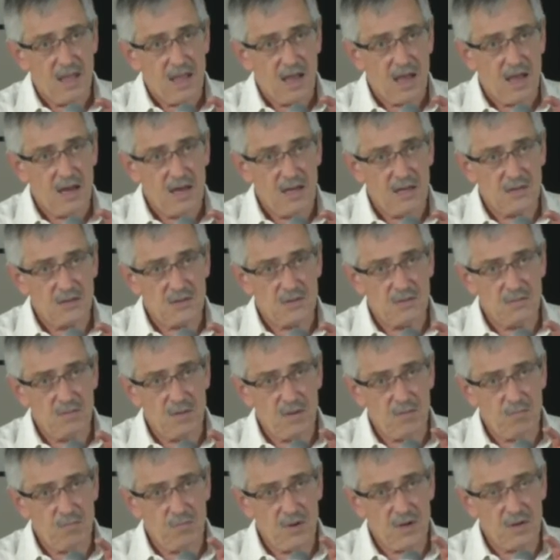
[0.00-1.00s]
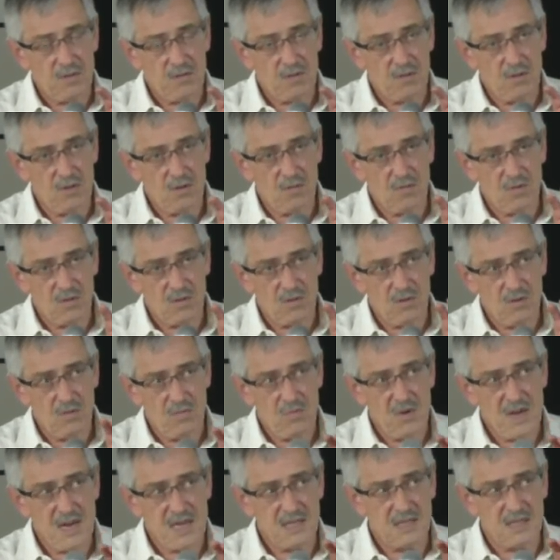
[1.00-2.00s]
and the
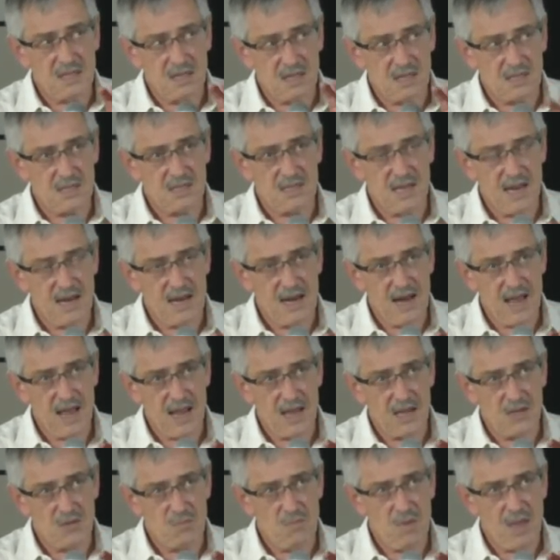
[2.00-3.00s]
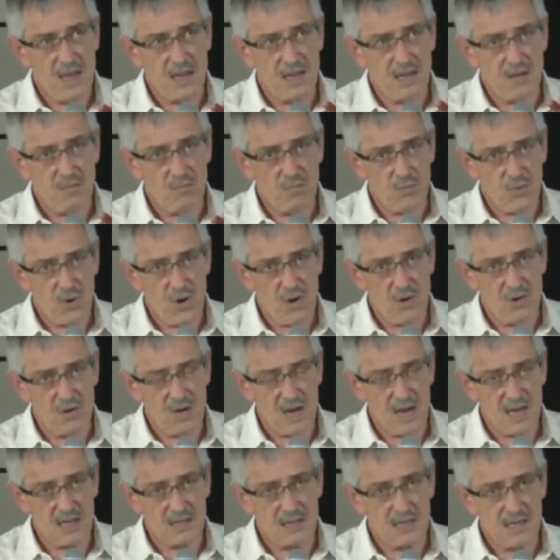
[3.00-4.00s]
reason that Synlait is making
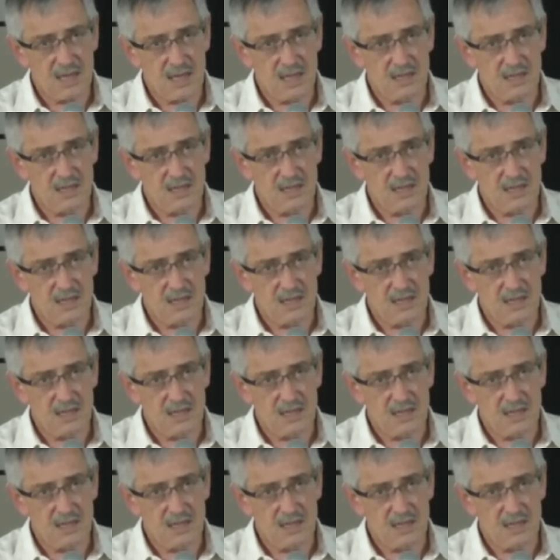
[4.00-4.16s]
progress